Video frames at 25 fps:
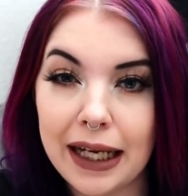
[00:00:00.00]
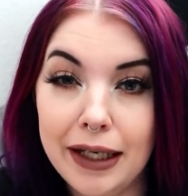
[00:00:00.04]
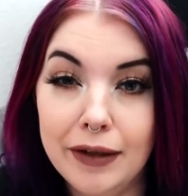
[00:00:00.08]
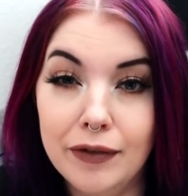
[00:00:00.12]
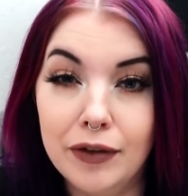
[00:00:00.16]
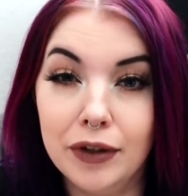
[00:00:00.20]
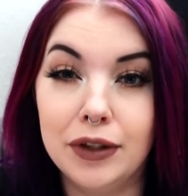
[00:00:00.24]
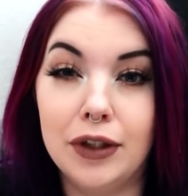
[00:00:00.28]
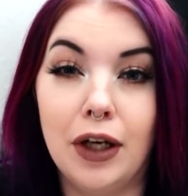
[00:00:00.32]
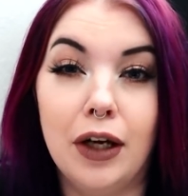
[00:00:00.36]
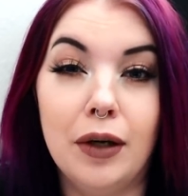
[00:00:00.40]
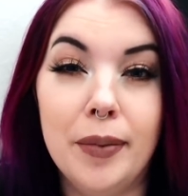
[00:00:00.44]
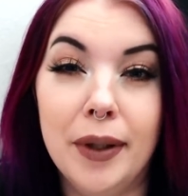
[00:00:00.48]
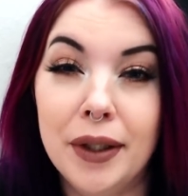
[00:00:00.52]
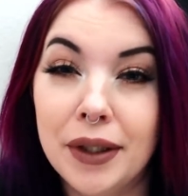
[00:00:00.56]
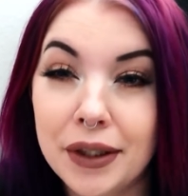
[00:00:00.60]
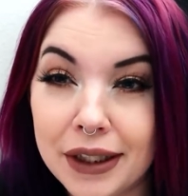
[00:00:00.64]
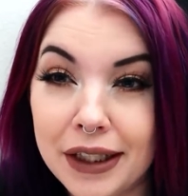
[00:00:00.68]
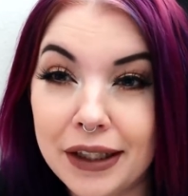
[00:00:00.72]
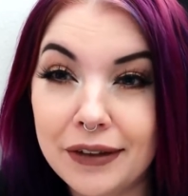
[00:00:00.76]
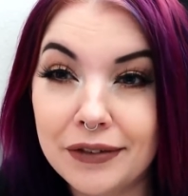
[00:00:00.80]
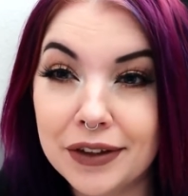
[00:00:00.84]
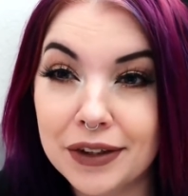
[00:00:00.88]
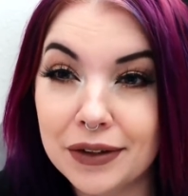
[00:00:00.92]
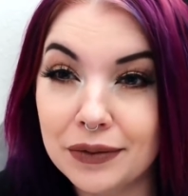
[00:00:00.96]
I never thought
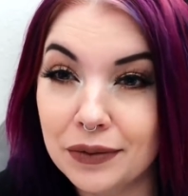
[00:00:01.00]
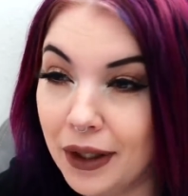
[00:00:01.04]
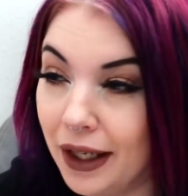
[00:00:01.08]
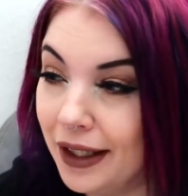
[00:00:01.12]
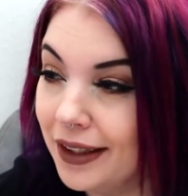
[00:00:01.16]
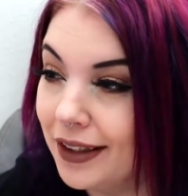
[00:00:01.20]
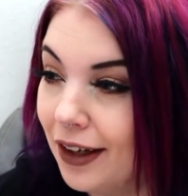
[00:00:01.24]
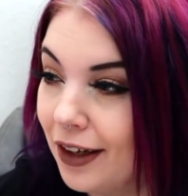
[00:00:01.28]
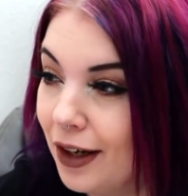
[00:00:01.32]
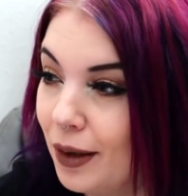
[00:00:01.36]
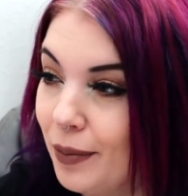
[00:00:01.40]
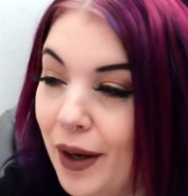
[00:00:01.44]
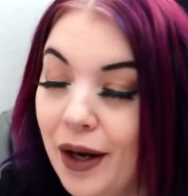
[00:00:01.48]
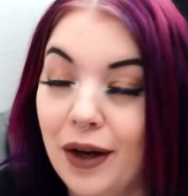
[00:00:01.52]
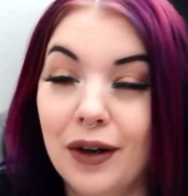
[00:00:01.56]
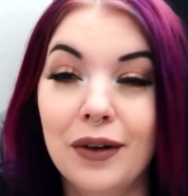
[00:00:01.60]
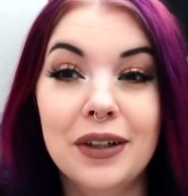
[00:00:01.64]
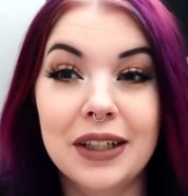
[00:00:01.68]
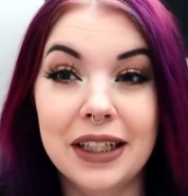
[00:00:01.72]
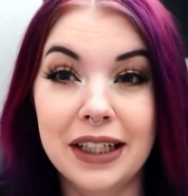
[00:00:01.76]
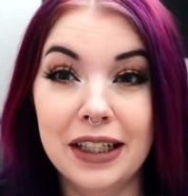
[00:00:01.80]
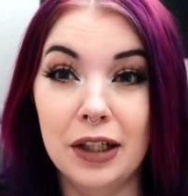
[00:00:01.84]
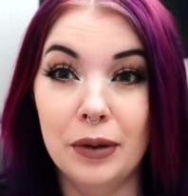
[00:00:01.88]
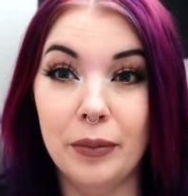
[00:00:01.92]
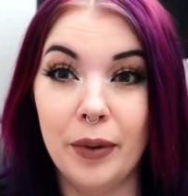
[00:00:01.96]
about gifts when I thought
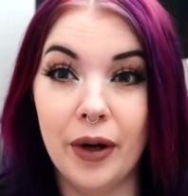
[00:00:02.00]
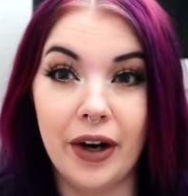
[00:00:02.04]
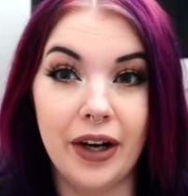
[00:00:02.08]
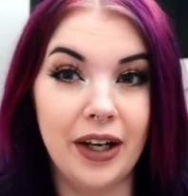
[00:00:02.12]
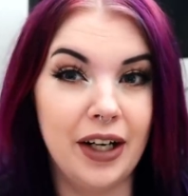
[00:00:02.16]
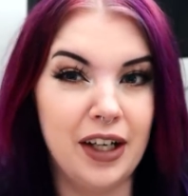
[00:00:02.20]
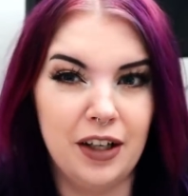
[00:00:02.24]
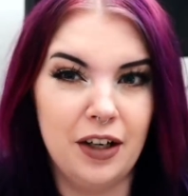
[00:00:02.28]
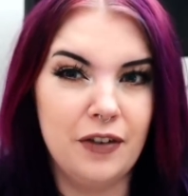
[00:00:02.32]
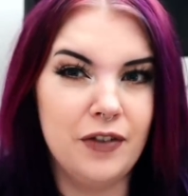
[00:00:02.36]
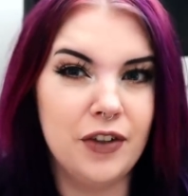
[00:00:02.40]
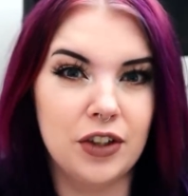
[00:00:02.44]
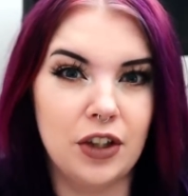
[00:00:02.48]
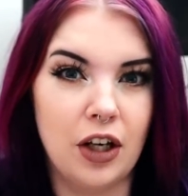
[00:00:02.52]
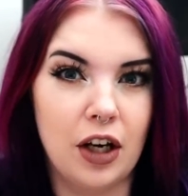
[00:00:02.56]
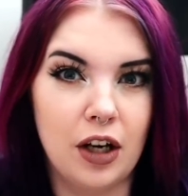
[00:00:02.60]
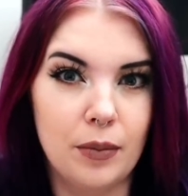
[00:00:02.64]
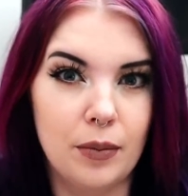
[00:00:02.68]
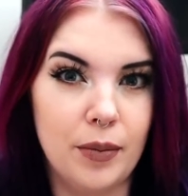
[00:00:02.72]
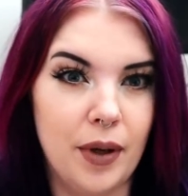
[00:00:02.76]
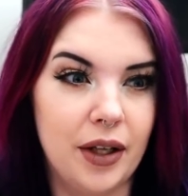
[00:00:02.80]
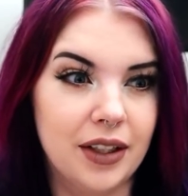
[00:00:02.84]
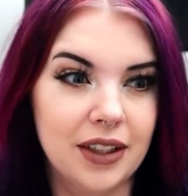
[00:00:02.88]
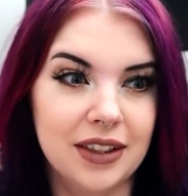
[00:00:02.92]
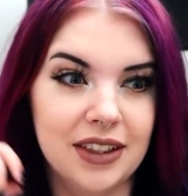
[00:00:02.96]
about getting married. I never
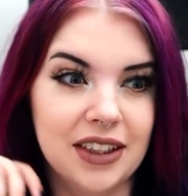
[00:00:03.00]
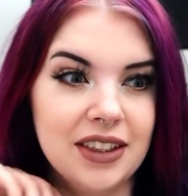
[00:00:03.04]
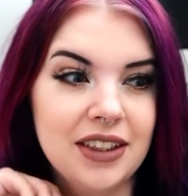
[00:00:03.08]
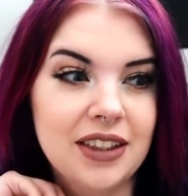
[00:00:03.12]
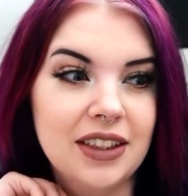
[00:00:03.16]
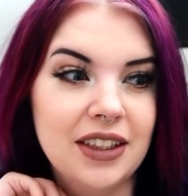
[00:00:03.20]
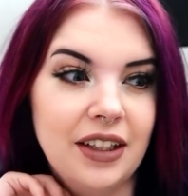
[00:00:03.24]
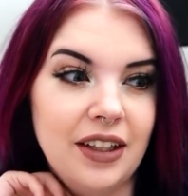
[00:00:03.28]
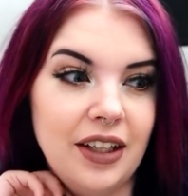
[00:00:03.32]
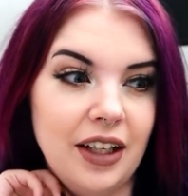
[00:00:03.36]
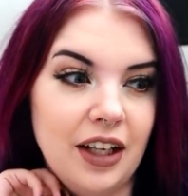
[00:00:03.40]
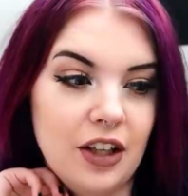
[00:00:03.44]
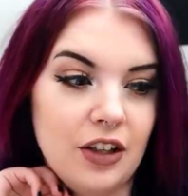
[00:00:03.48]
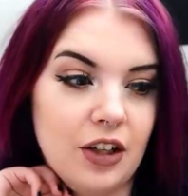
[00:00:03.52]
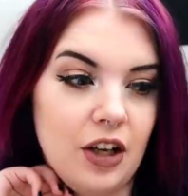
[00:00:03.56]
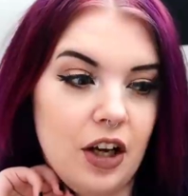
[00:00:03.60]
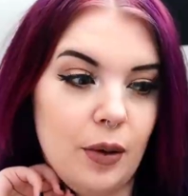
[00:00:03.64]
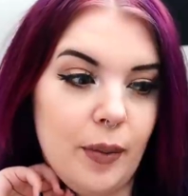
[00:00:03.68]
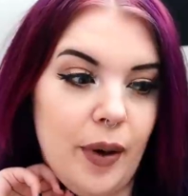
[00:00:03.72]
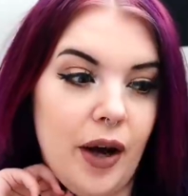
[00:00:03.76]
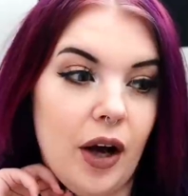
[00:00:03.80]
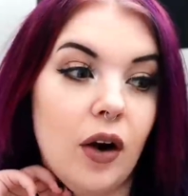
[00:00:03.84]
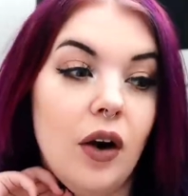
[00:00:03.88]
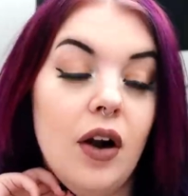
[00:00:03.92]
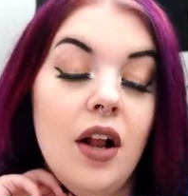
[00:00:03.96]
thought about this. This isn't the thing I thought
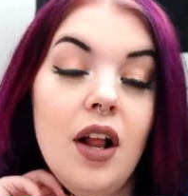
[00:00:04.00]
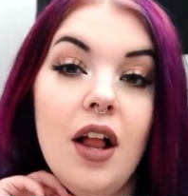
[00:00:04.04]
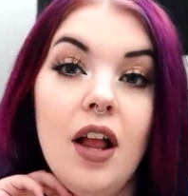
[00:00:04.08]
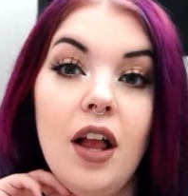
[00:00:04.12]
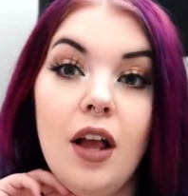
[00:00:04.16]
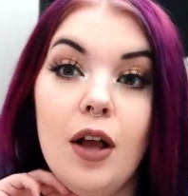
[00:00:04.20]
about.